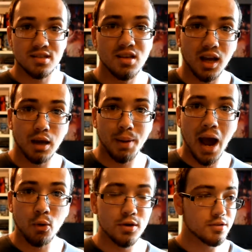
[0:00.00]
psychic
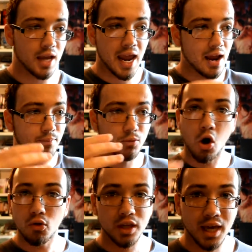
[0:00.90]
powers, and
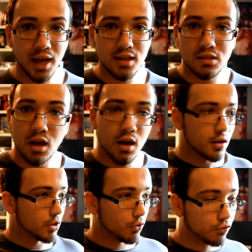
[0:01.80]
all the kids,
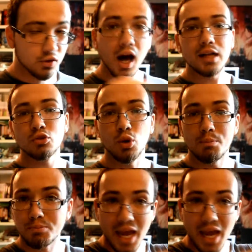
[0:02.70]
flocked to him.